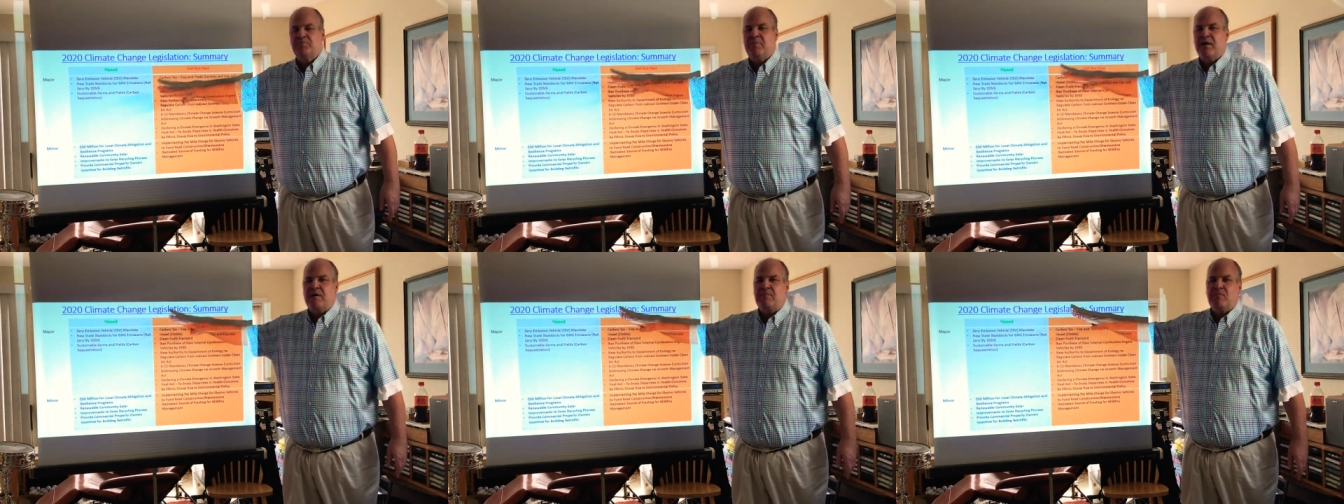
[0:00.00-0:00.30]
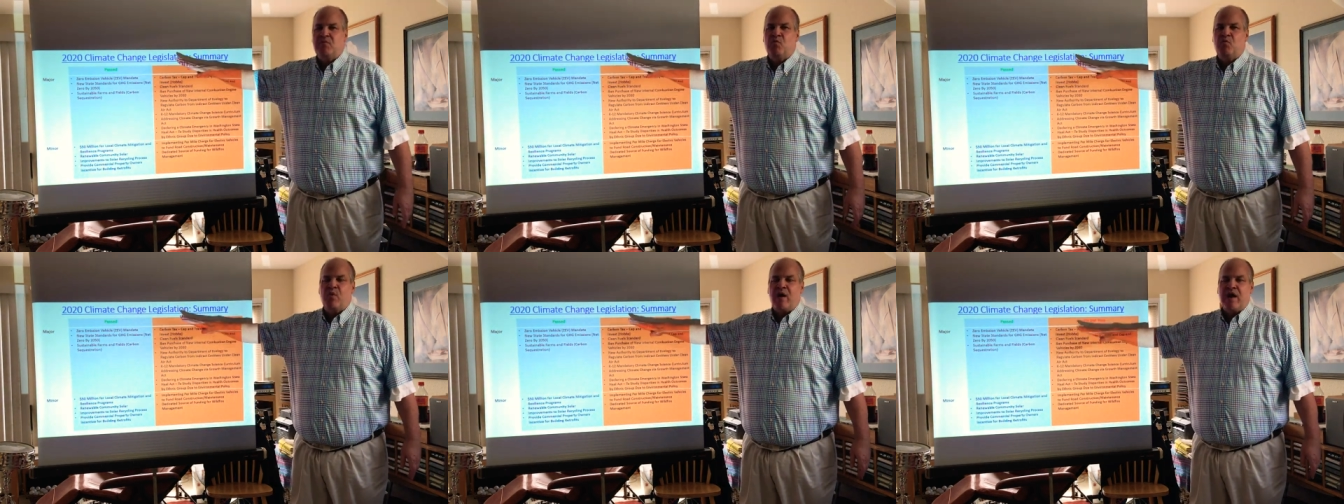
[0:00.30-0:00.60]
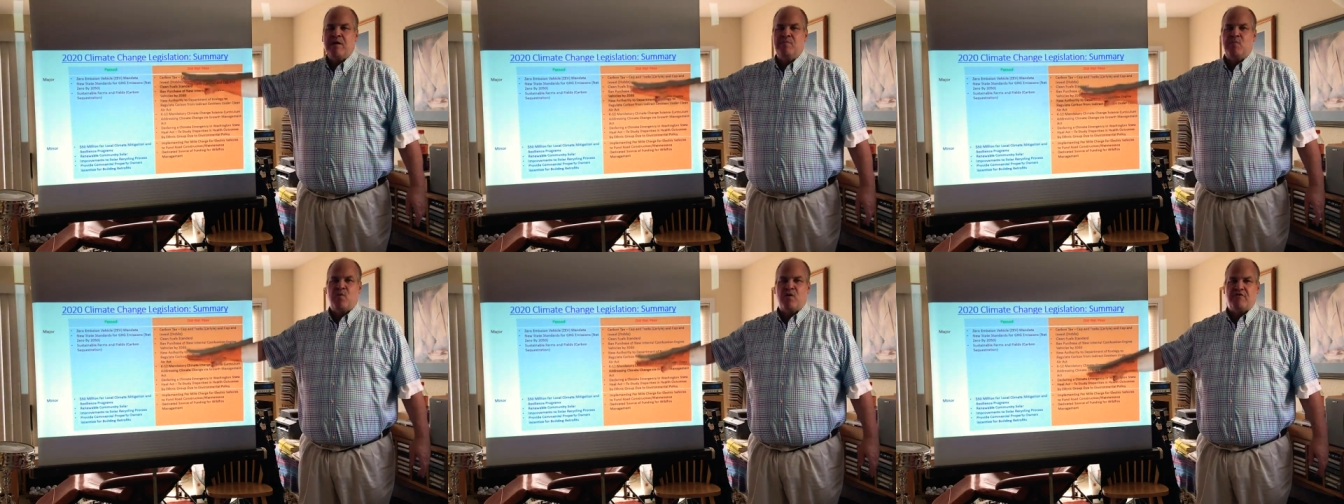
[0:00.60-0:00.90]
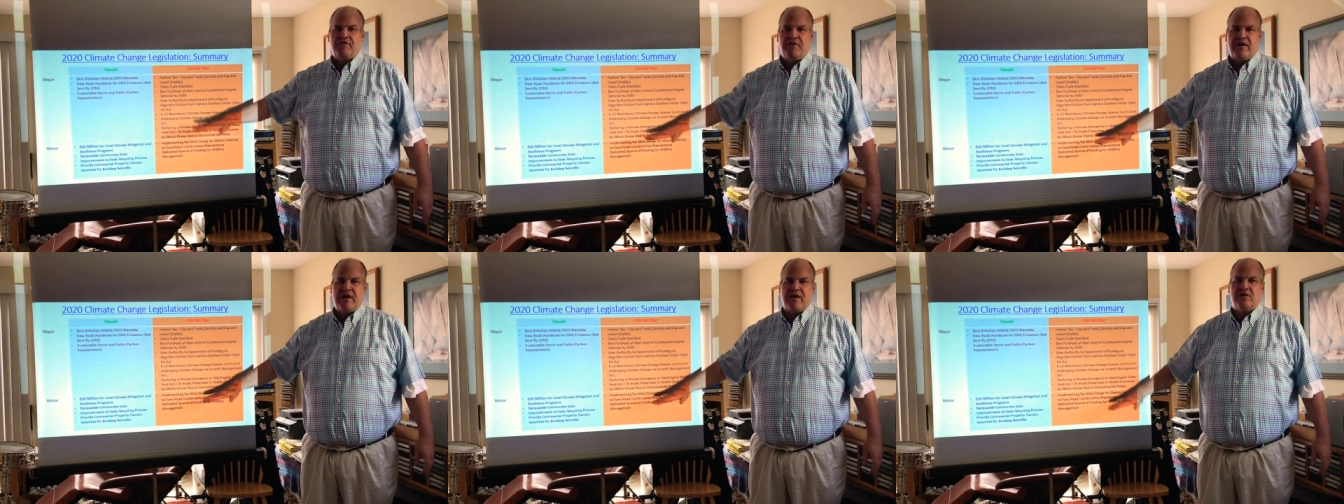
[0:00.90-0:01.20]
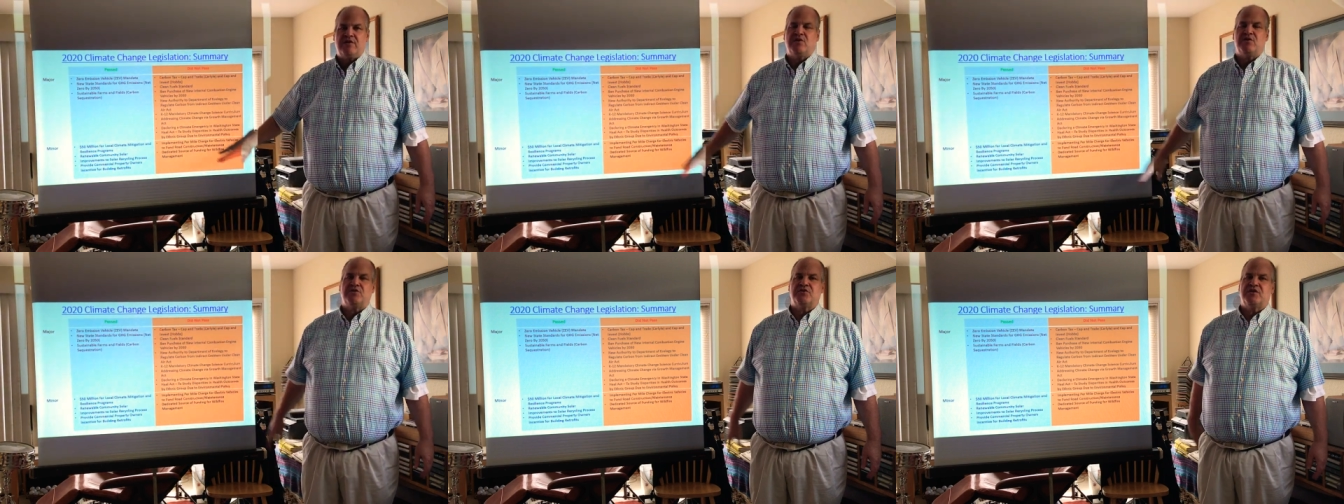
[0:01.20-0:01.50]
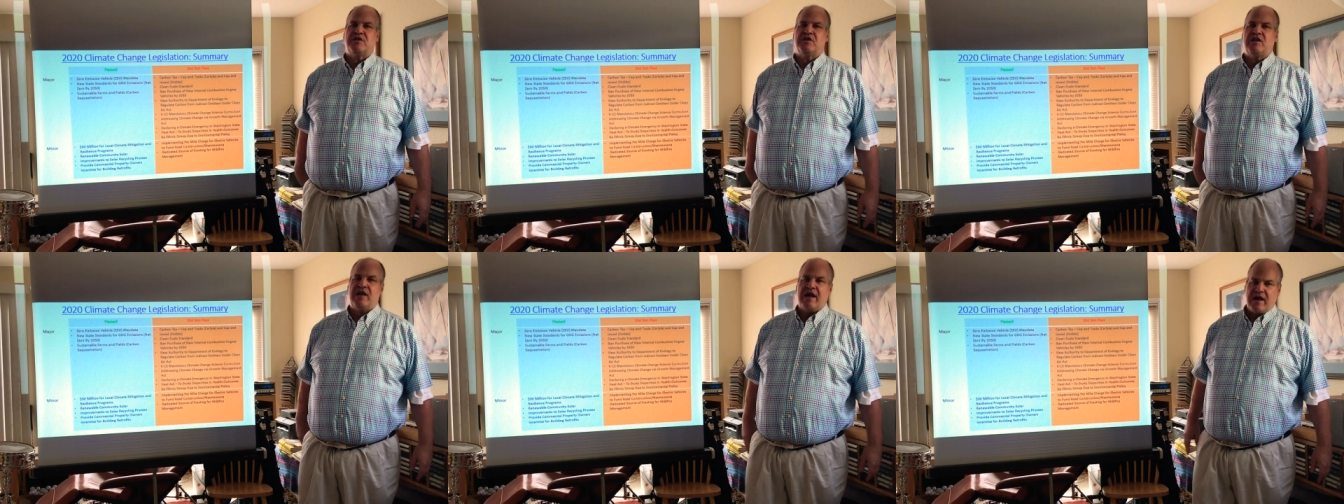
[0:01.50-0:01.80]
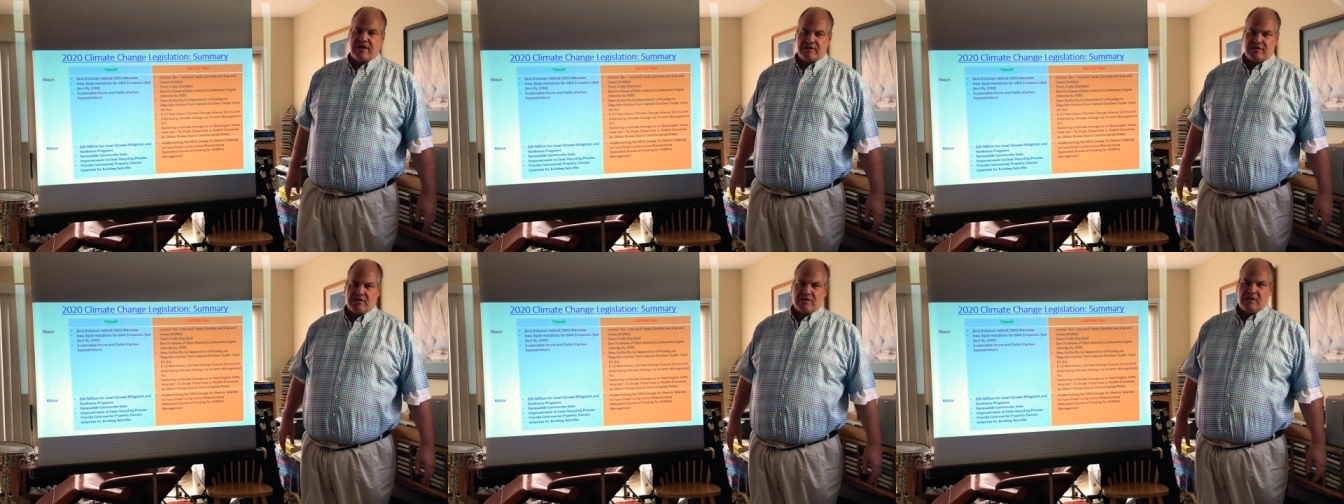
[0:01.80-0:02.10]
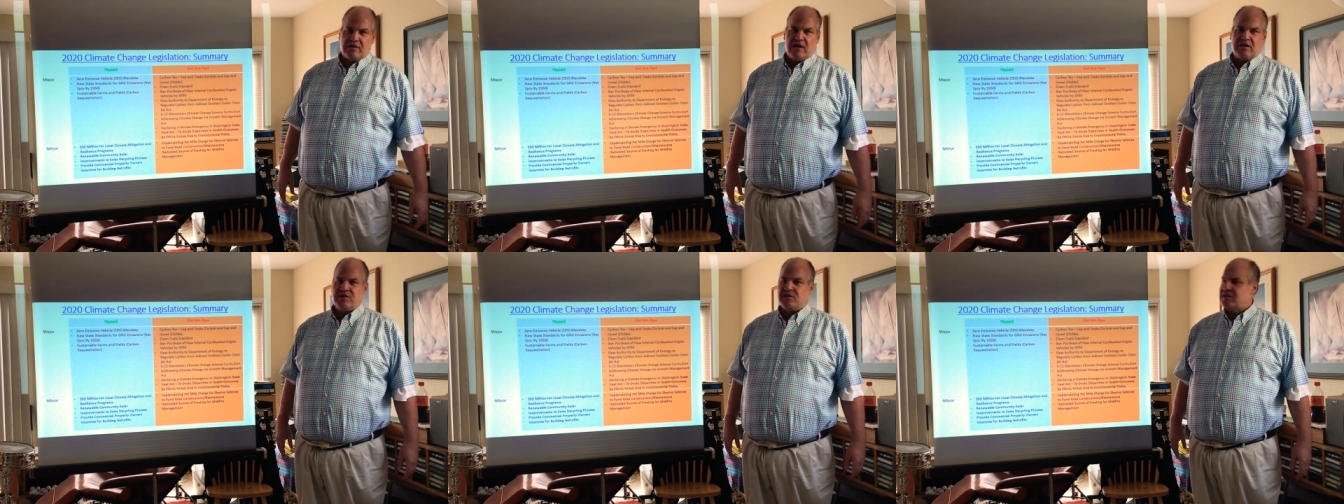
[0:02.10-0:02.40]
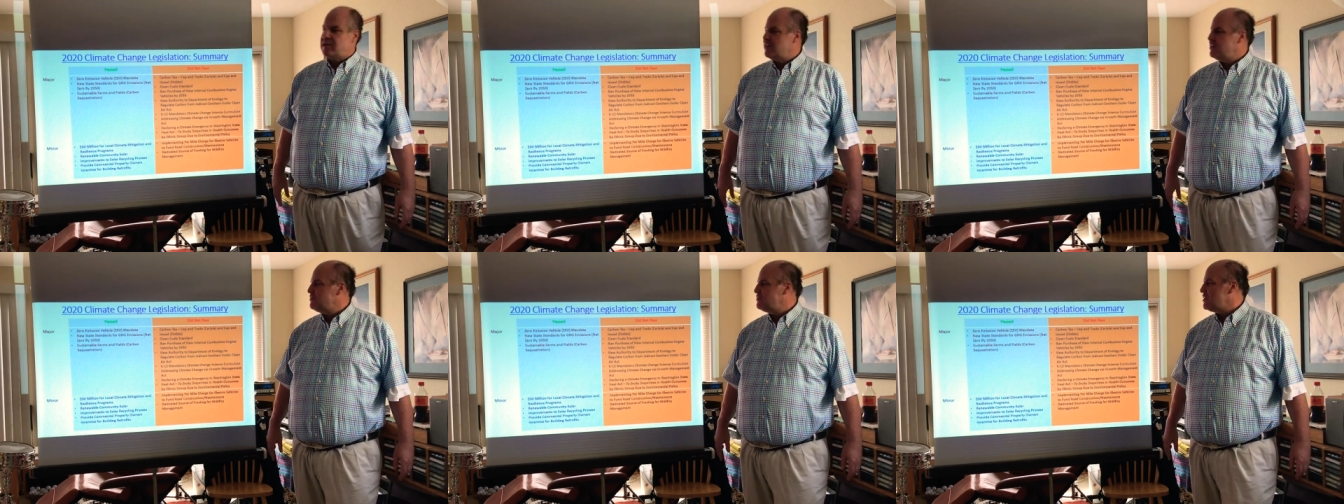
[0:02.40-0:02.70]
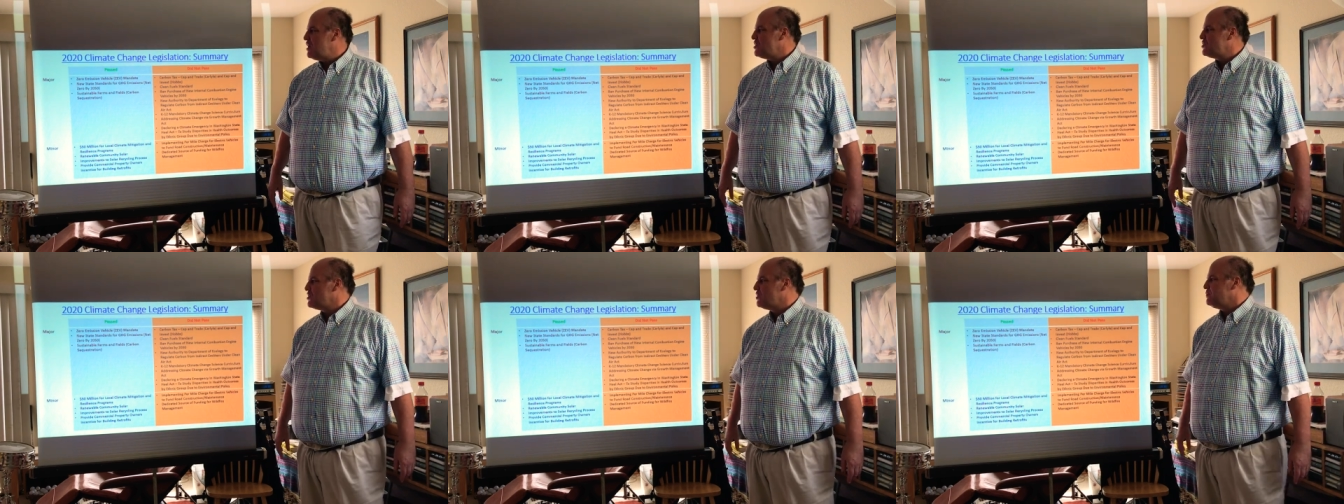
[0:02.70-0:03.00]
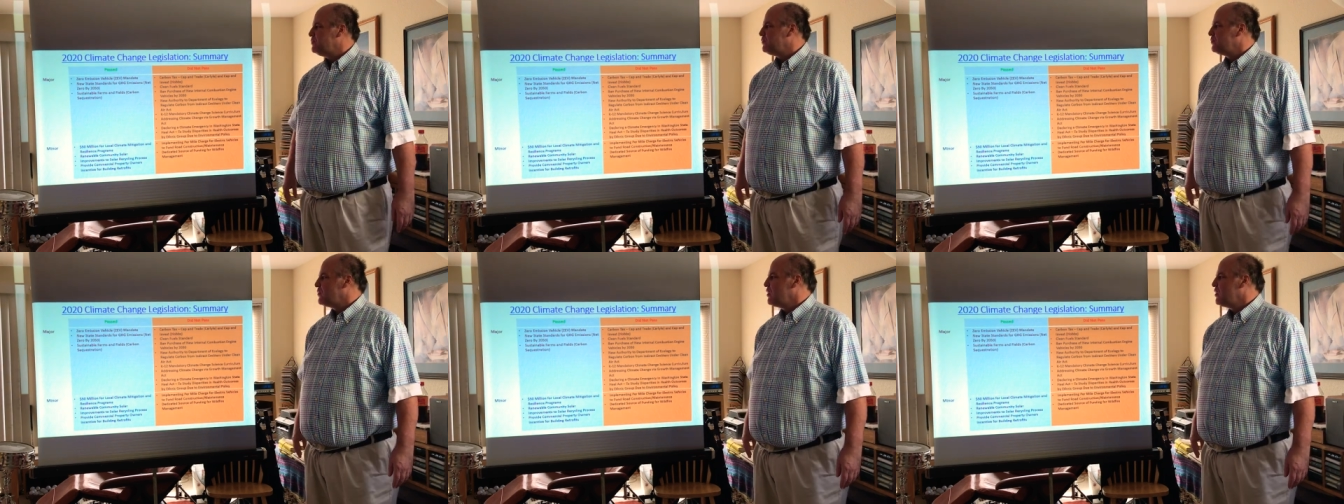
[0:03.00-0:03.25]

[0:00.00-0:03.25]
but way more failures in the last legislative session.